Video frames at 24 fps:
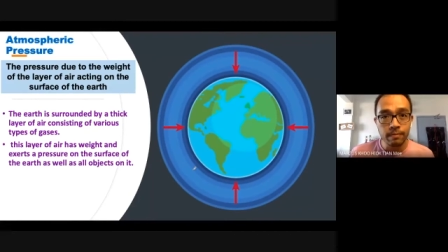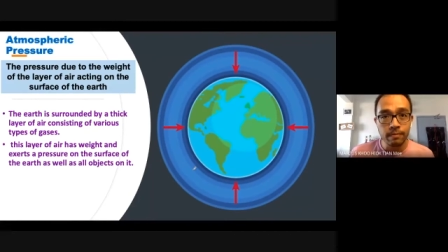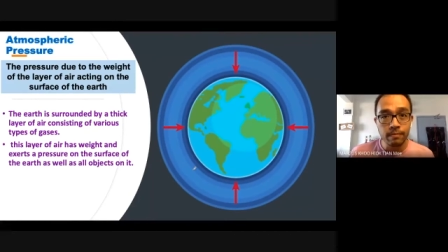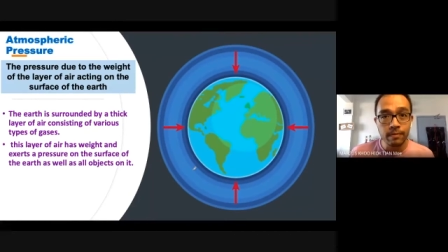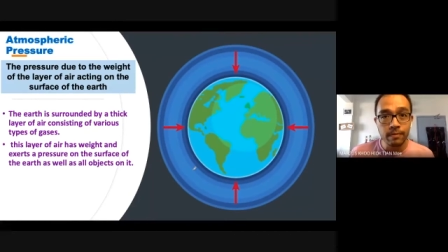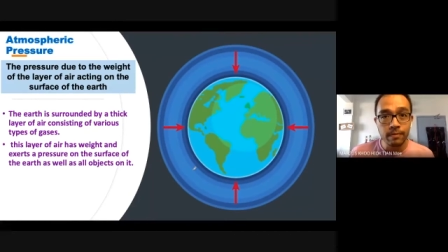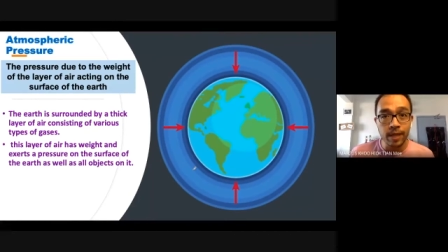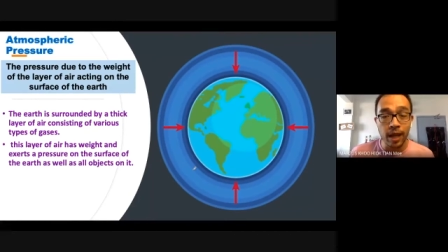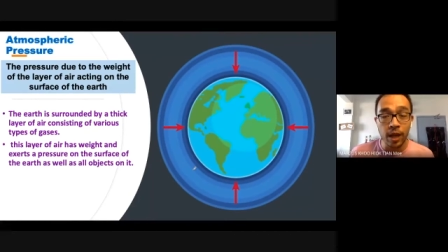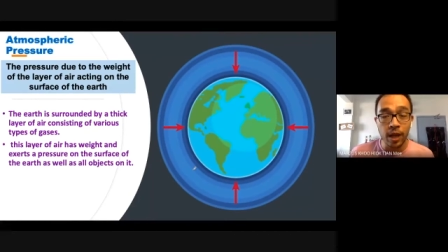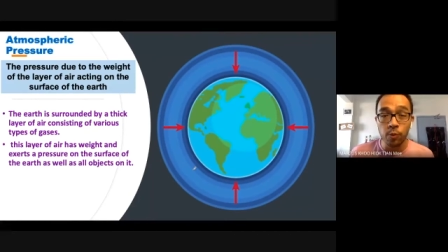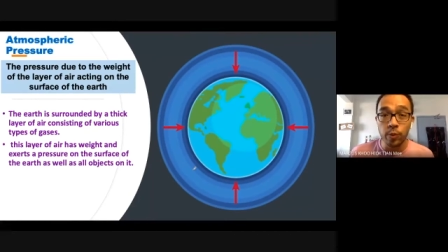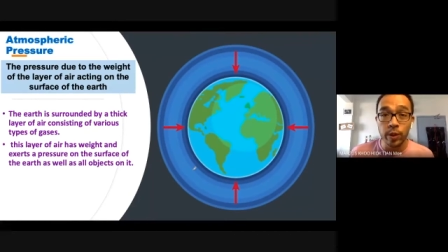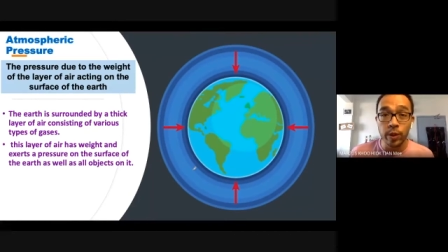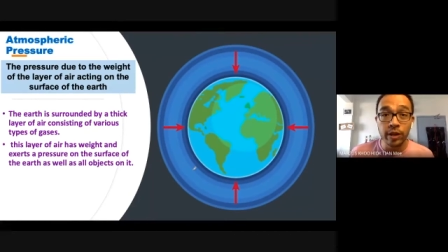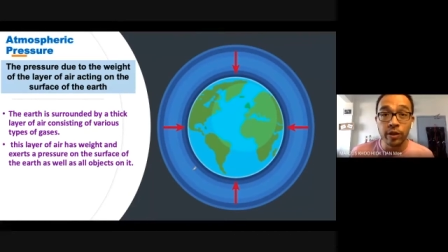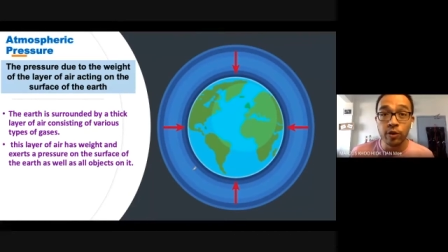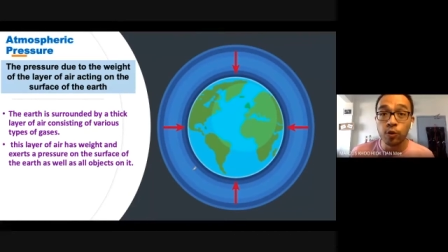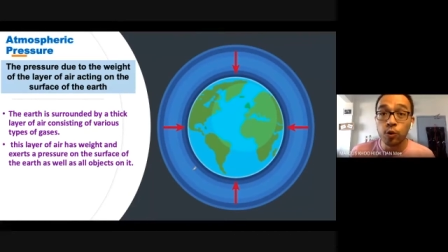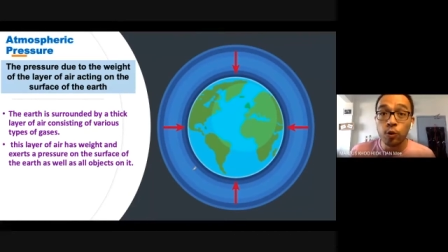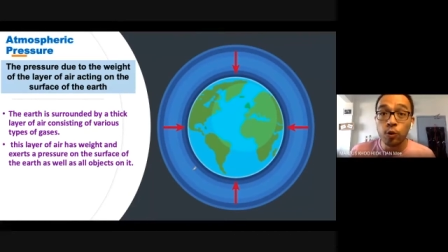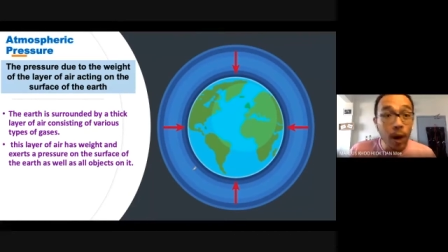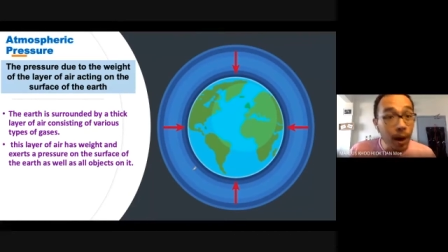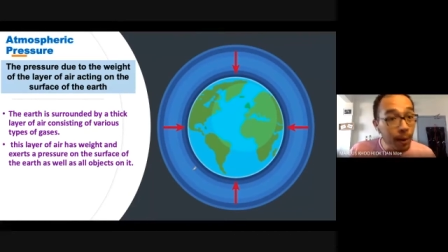And we
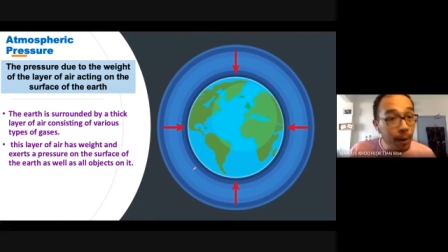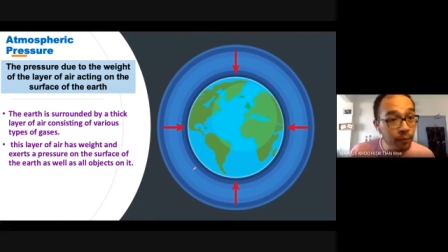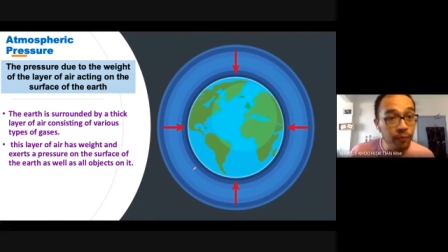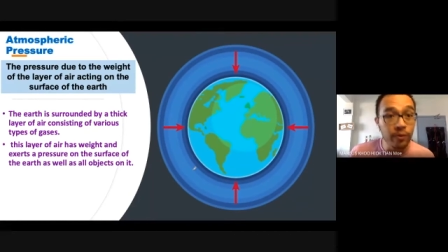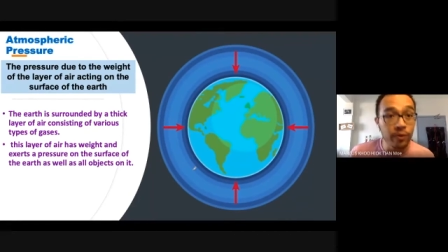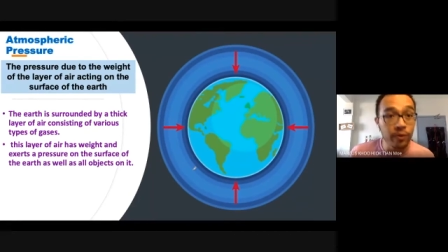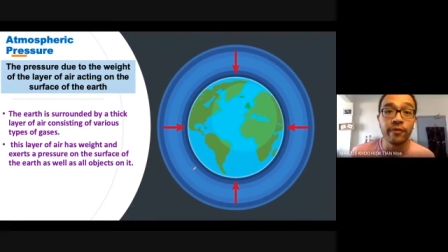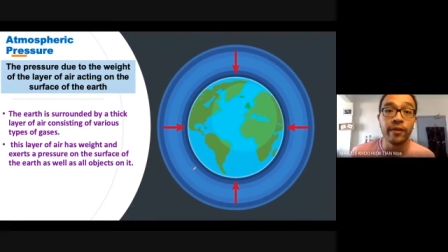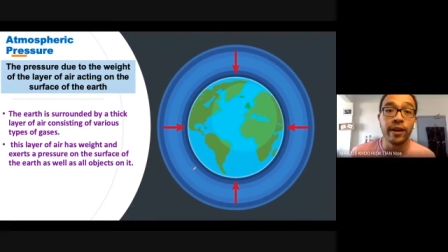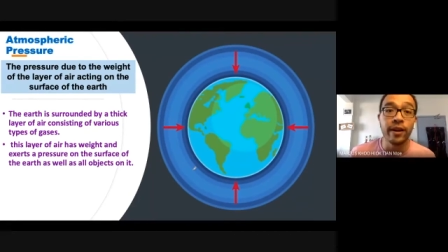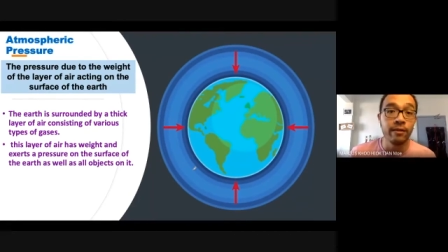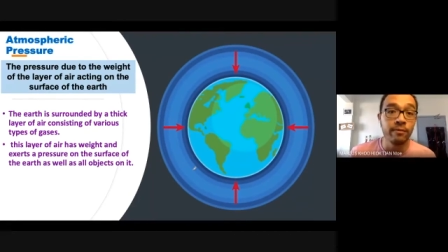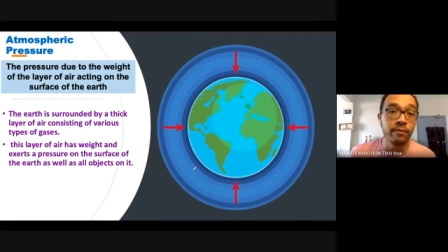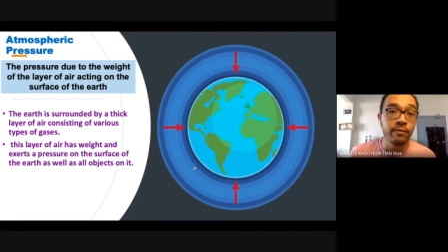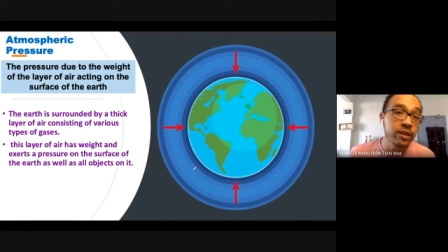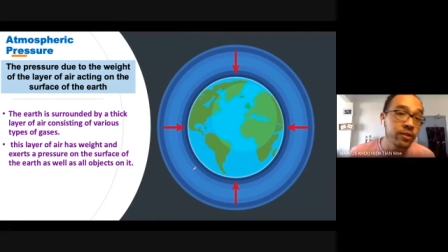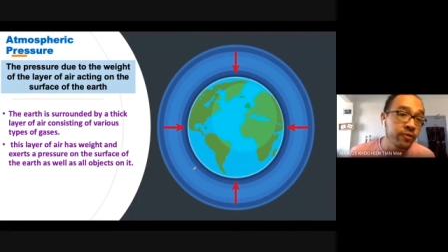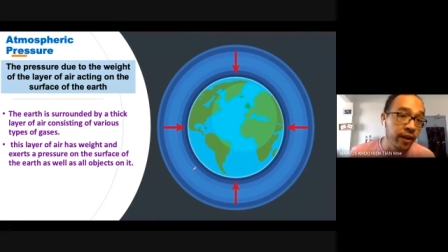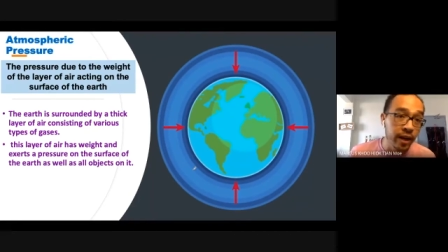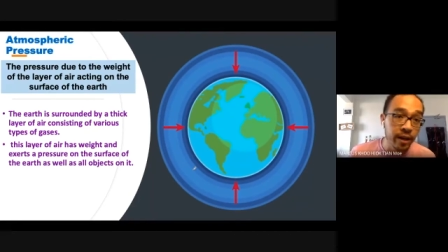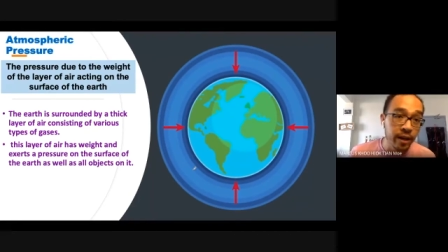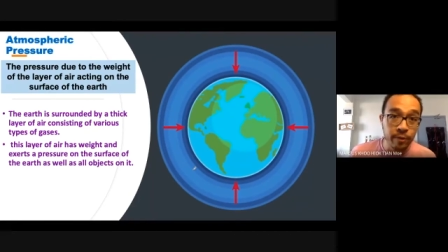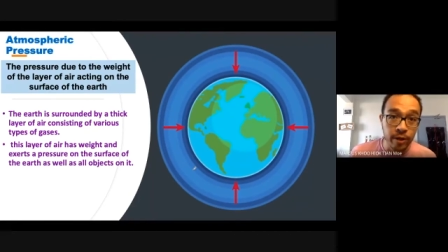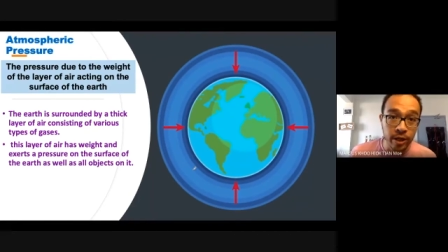grew up with
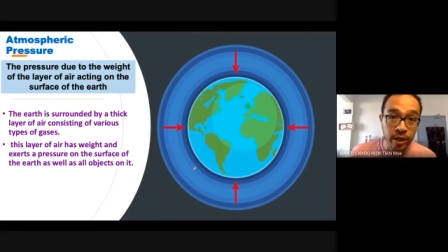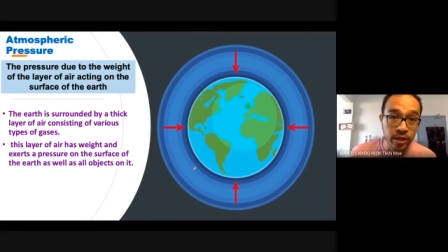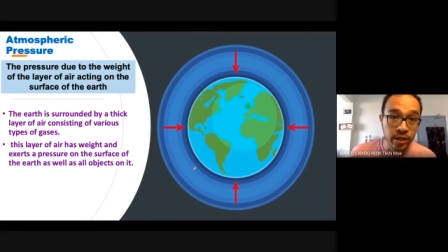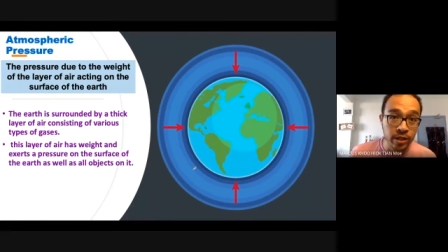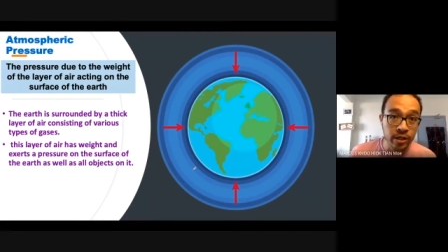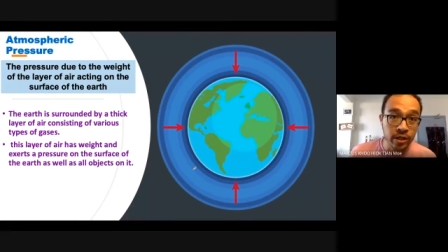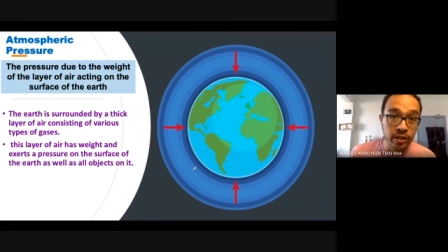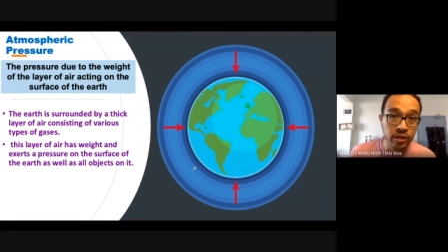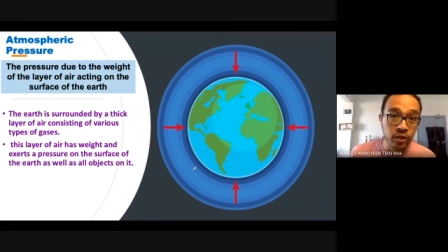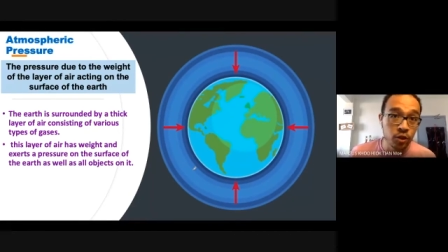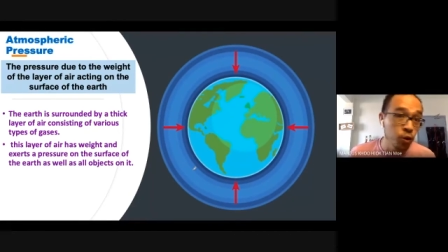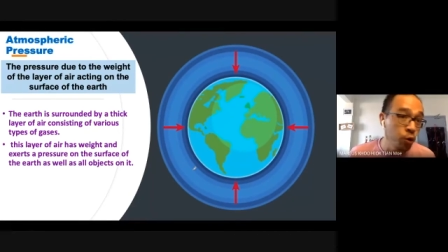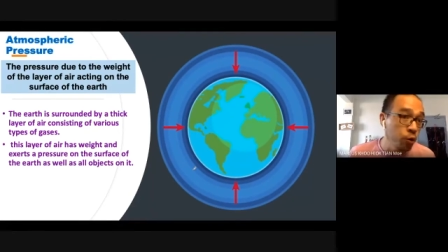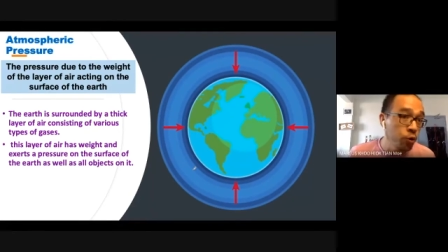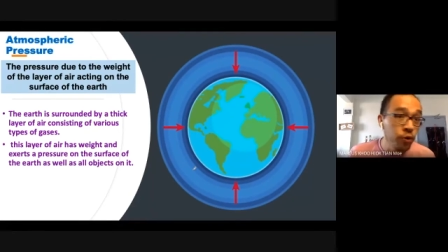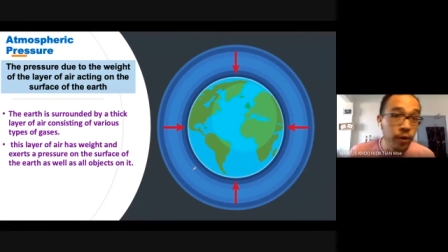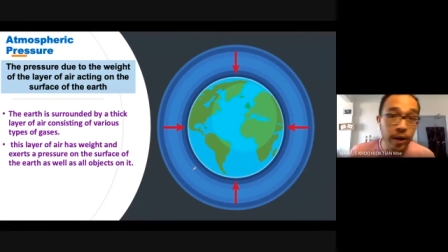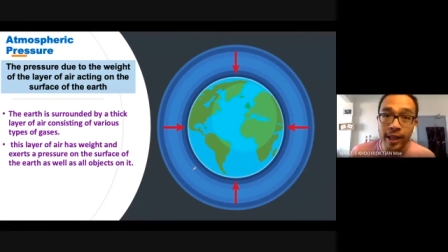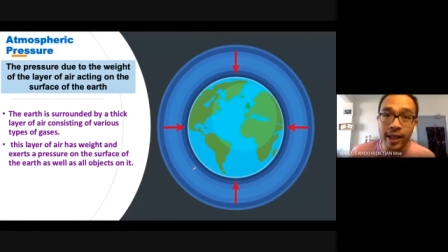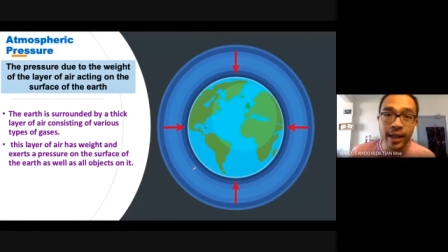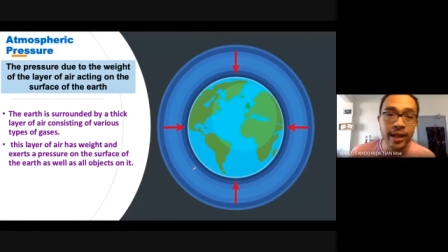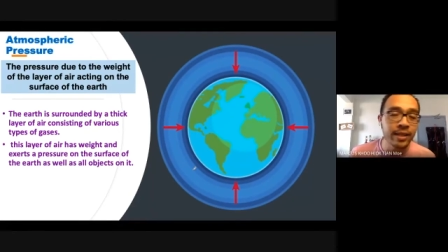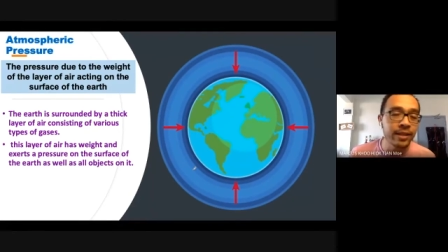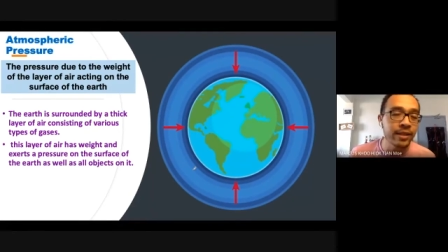atmospheric pressure. You don't
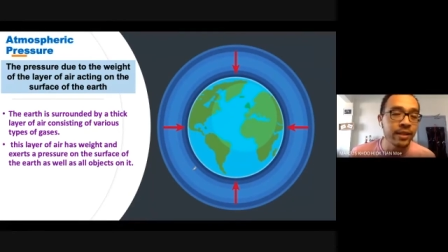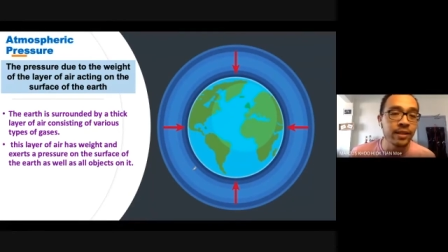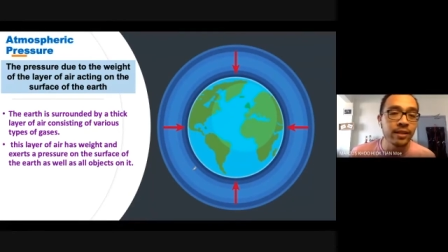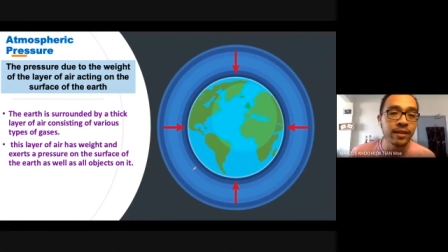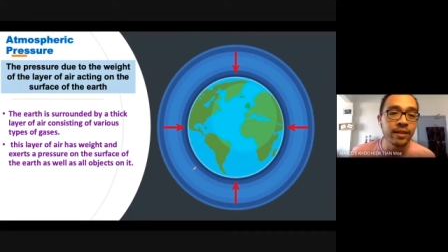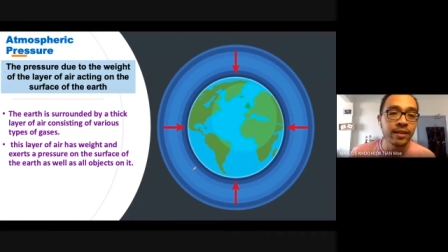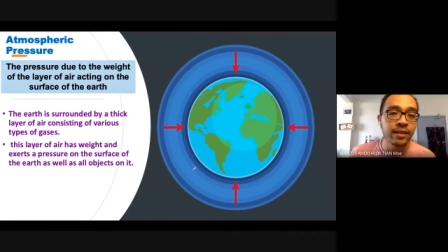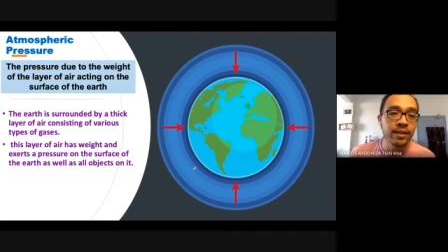realize it.